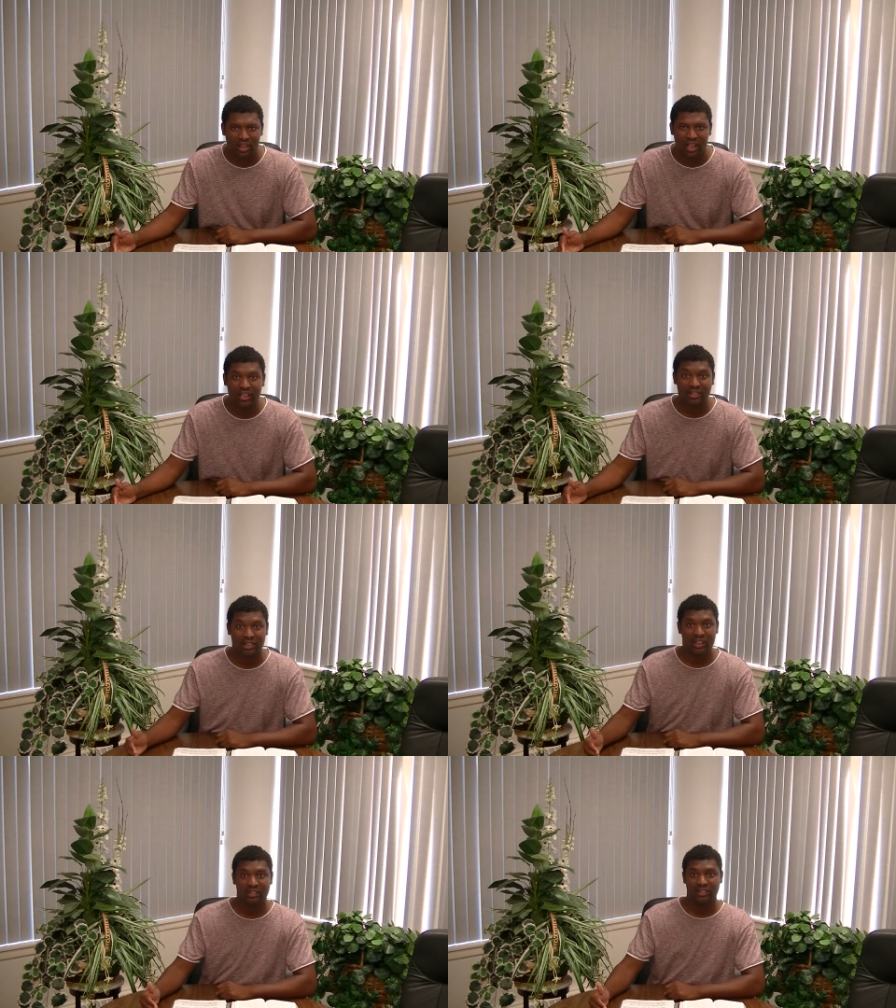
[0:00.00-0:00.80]
He
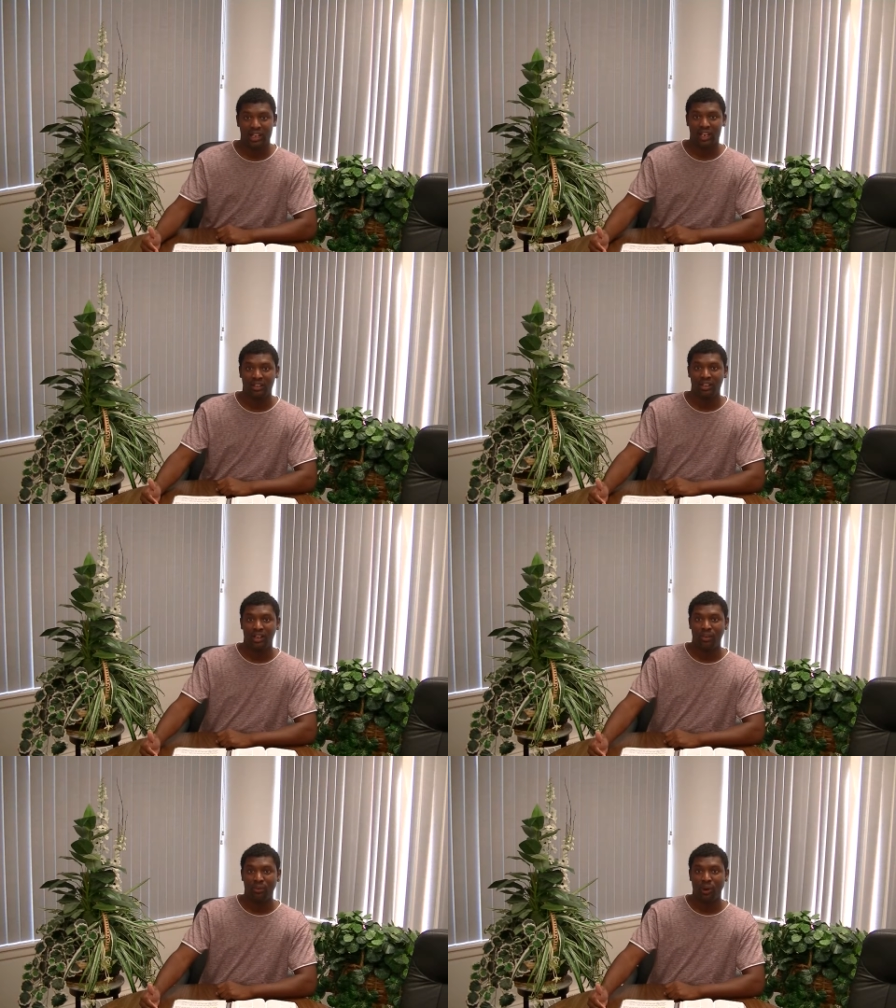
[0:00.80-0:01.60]
sees that
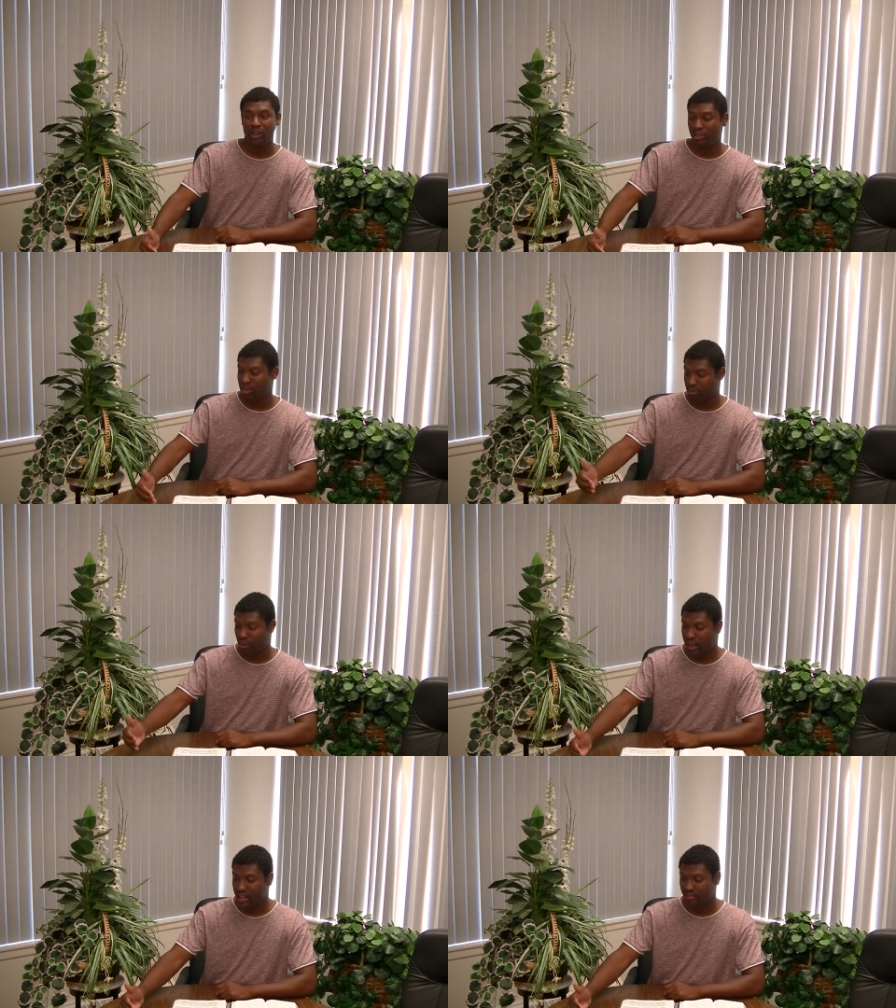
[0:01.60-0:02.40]
what you're
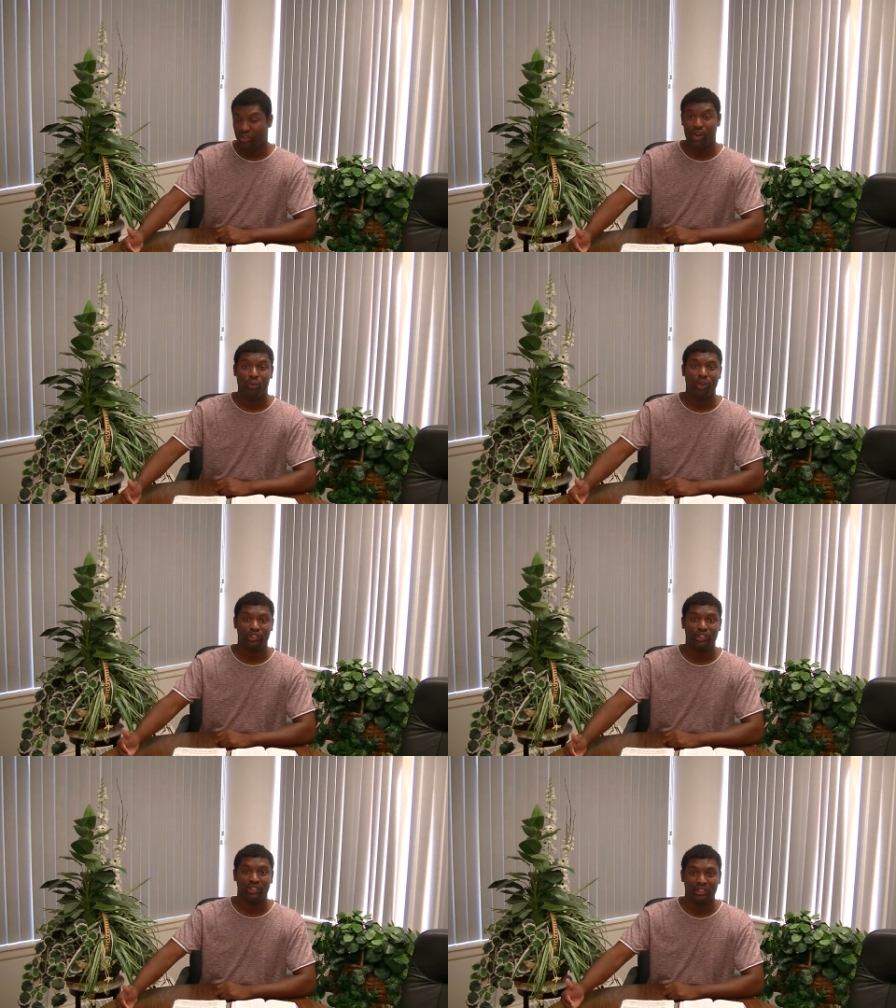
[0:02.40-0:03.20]
praying for and
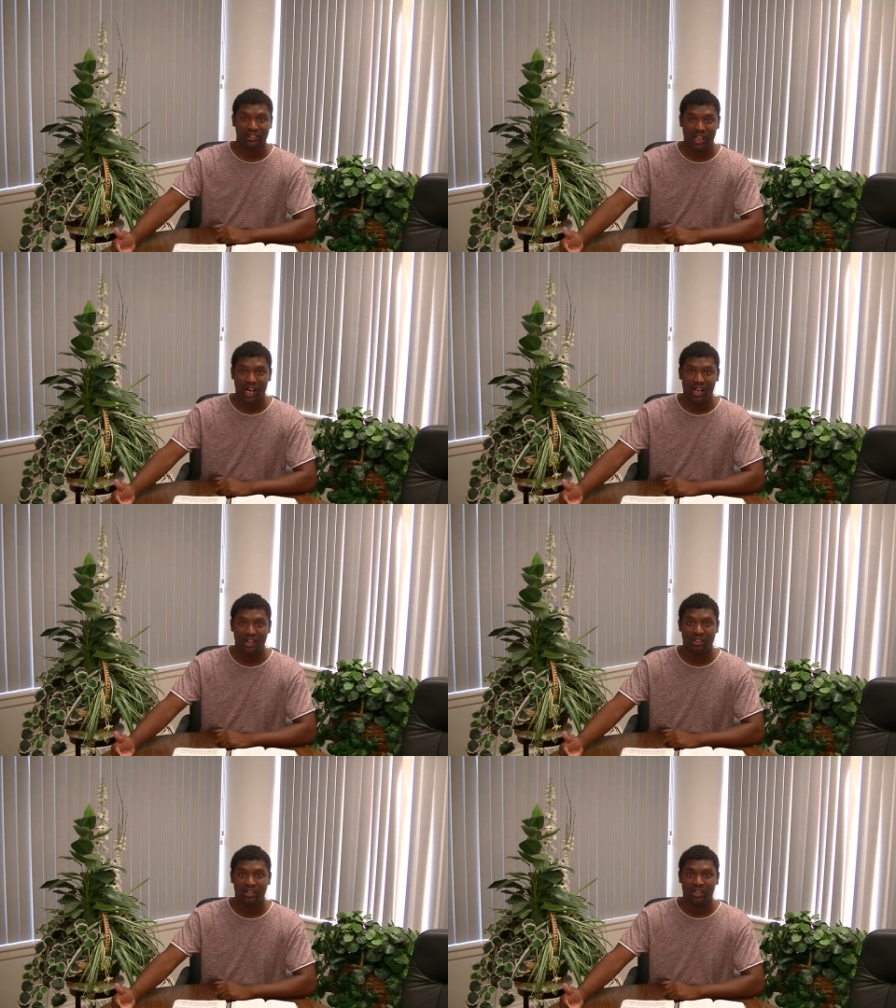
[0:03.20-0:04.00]
what you're
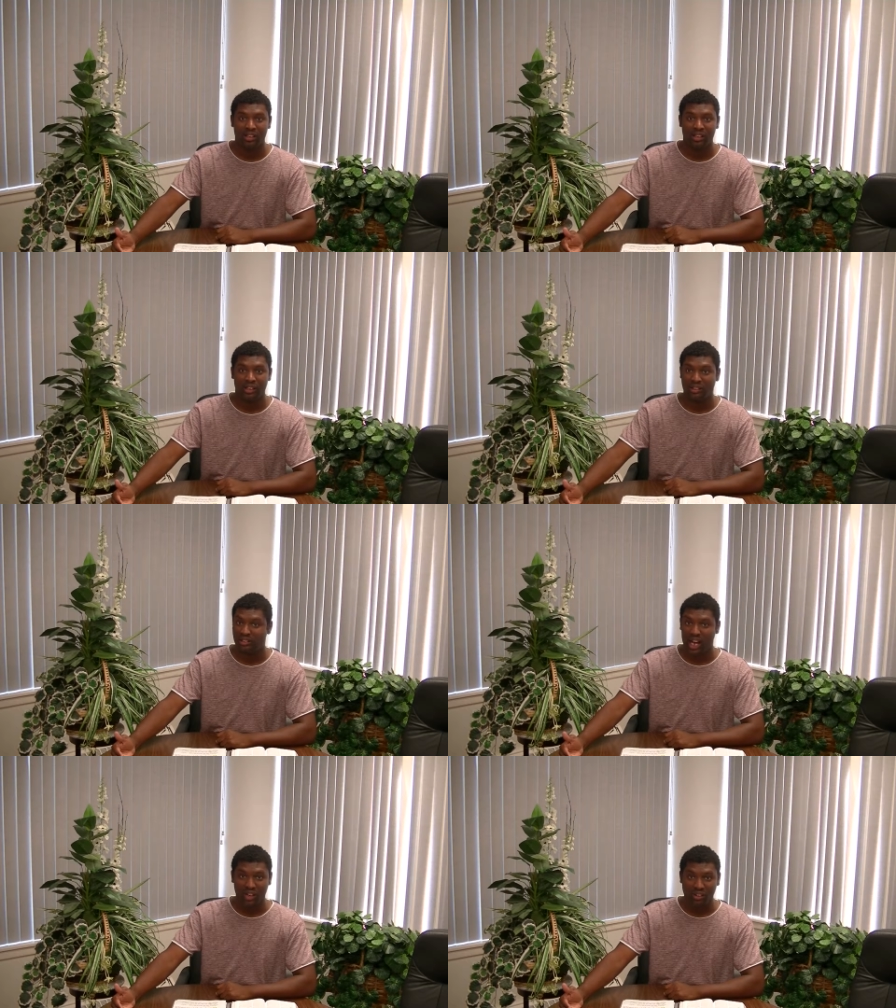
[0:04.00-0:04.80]
desiring is
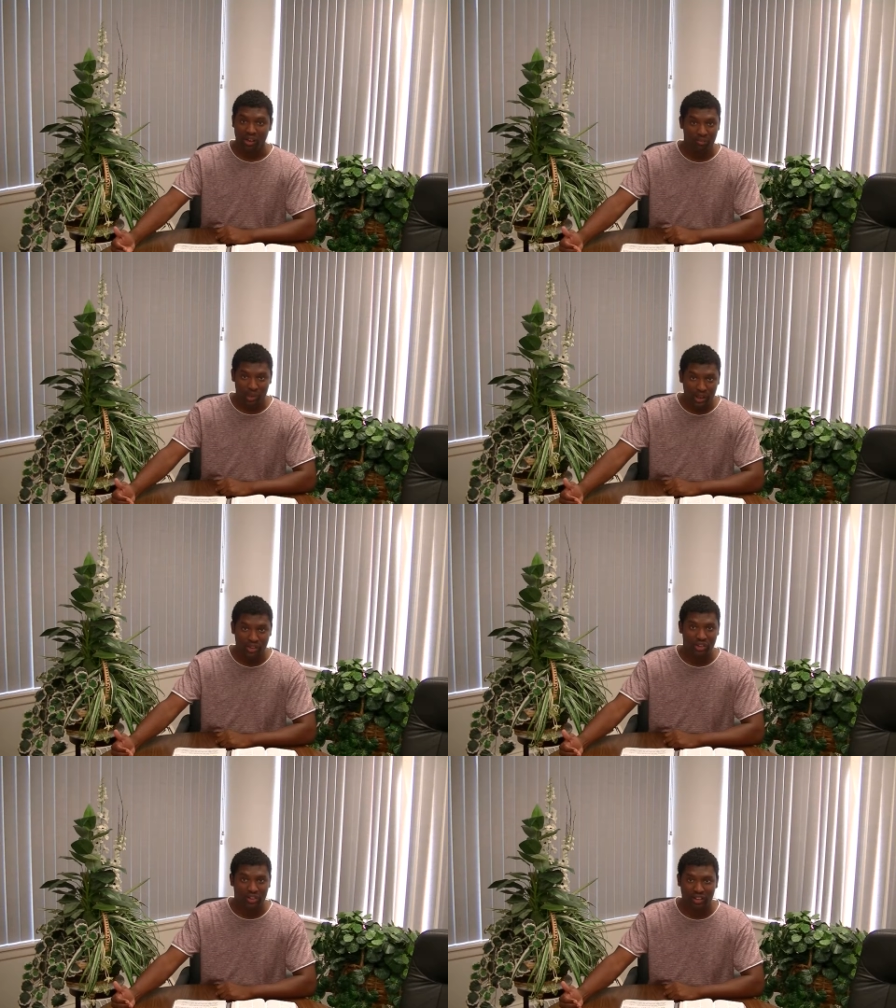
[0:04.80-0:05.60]
not going to
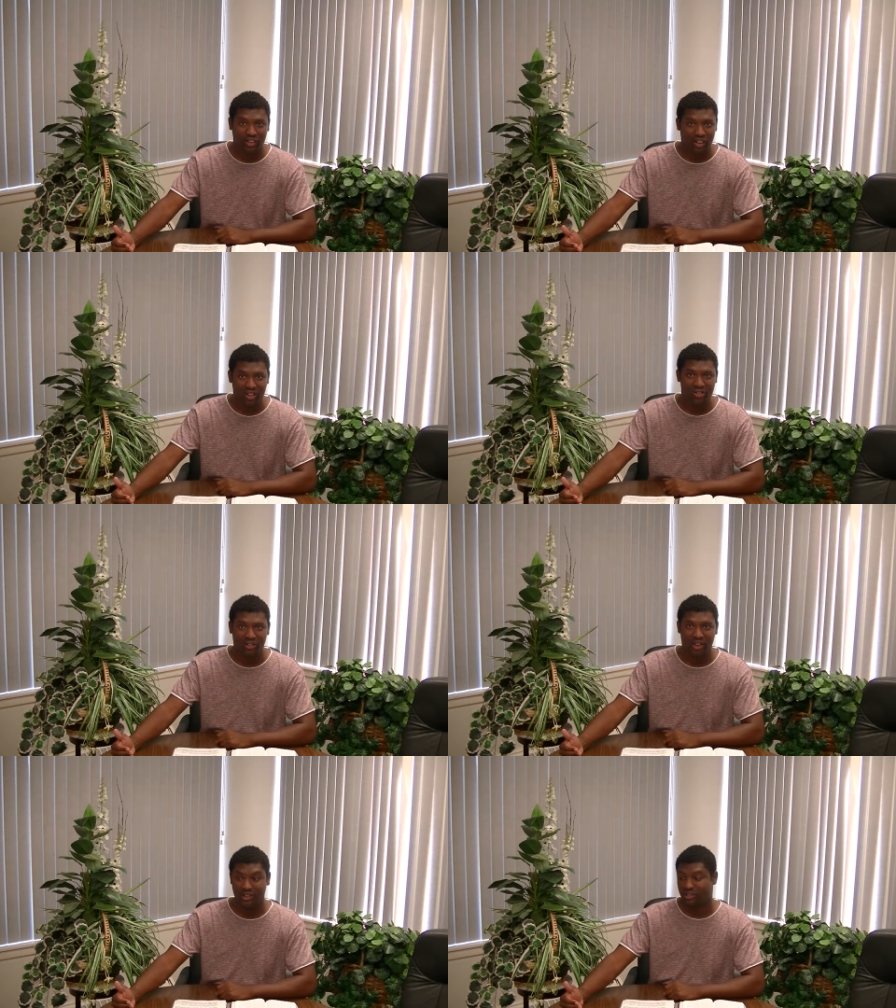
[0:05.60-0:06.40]
build you in the long
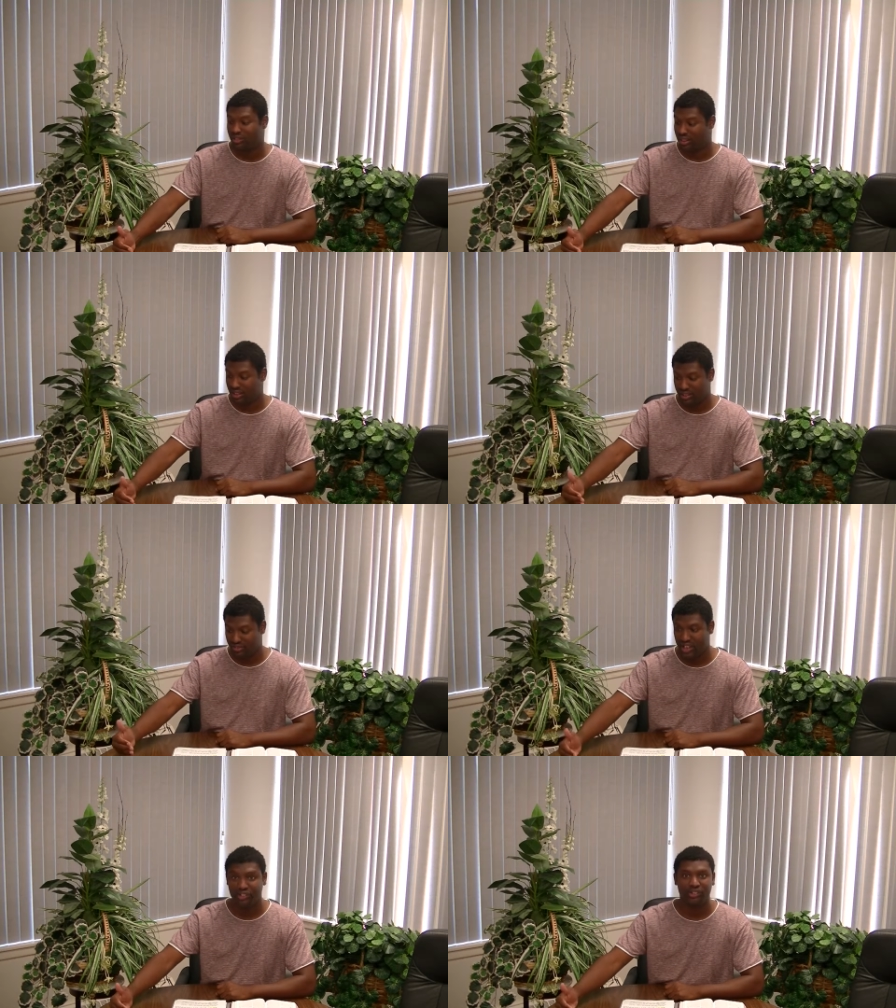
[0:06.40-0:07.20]
run. It's going to
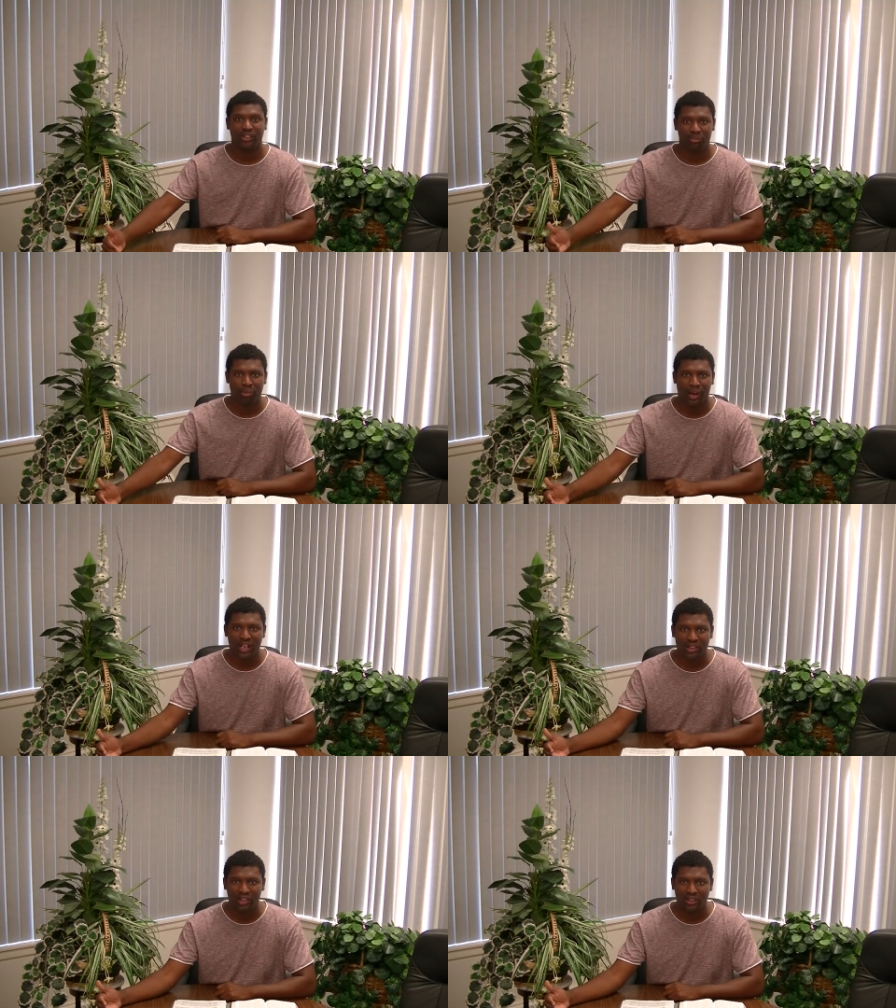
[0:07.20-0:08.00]
eventually
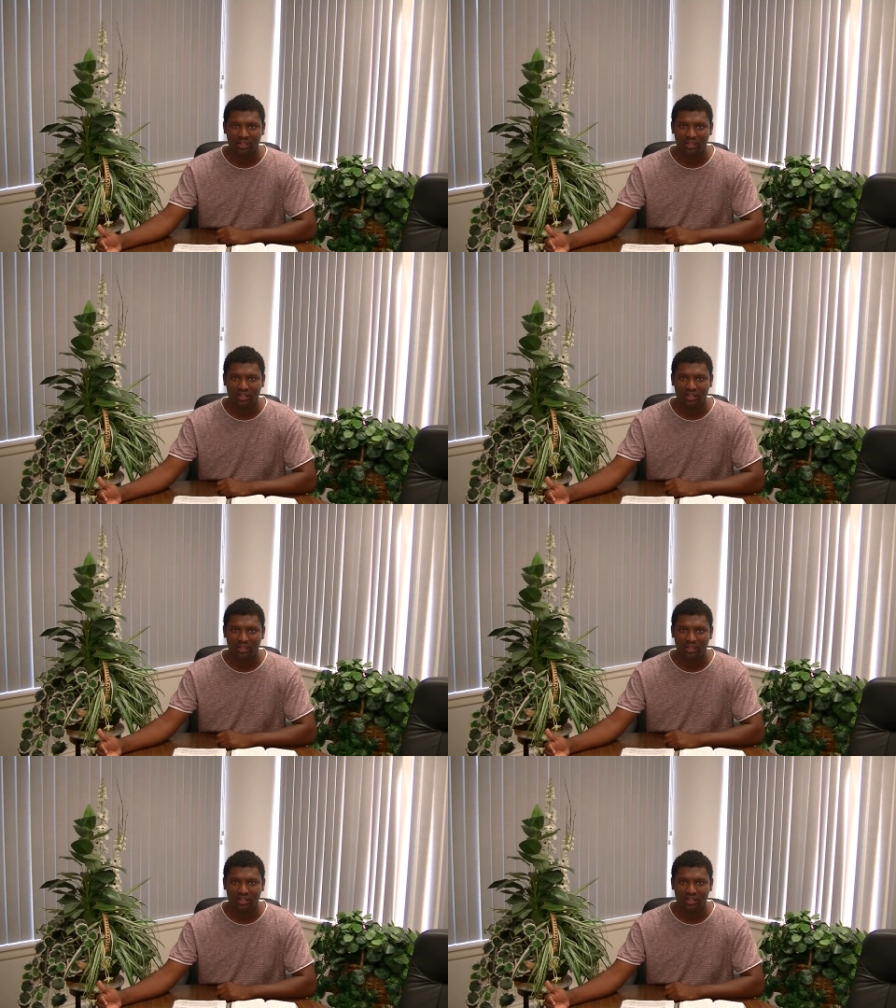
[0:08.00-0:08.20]
break you.